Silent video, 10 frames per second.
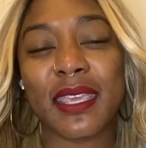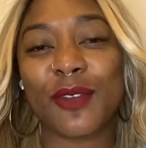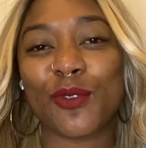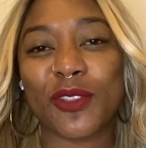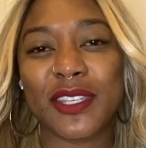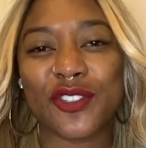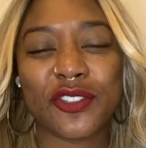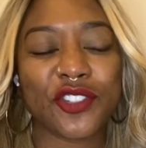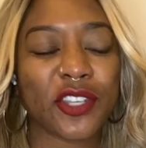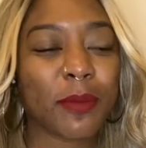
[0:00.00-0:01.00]
in
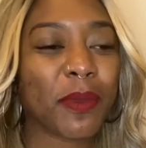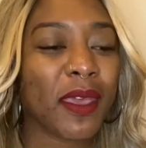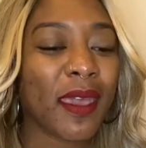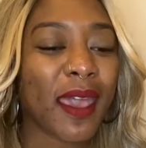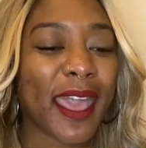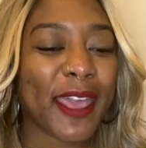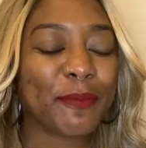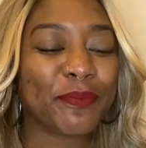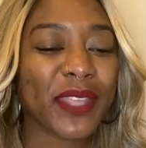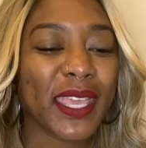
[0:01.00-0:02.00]
relationship
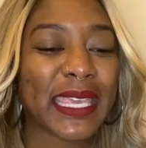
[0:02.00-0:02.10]
um,